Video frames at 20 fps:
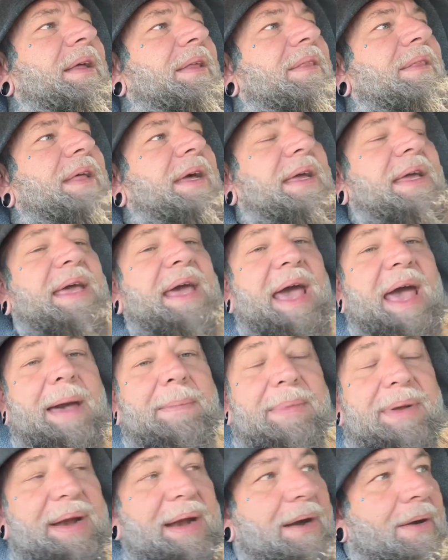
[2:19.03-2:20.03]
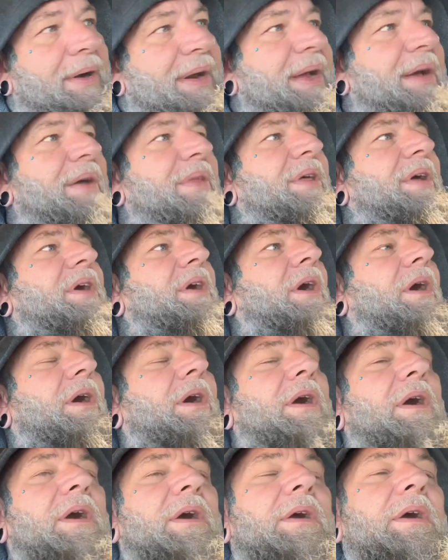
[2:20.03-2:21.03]
the cabin area of the
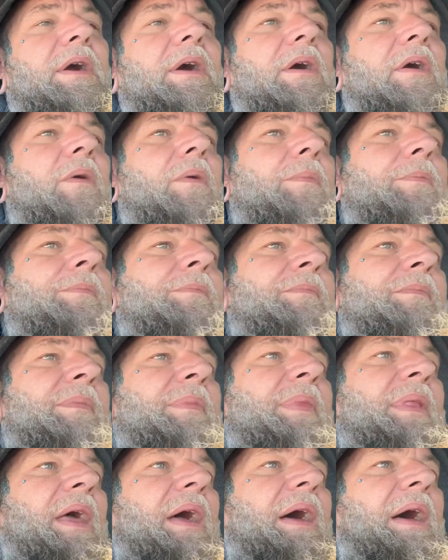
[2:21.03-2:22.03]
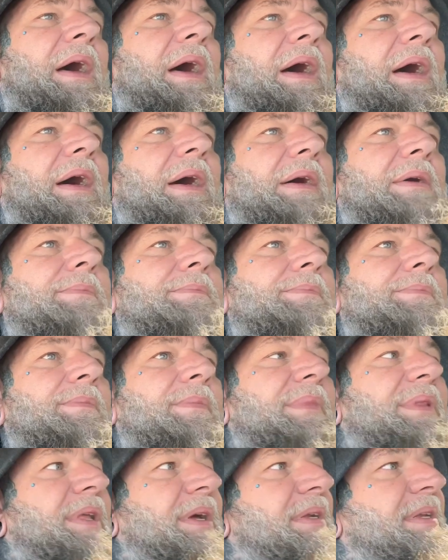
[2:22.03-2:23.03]
car, the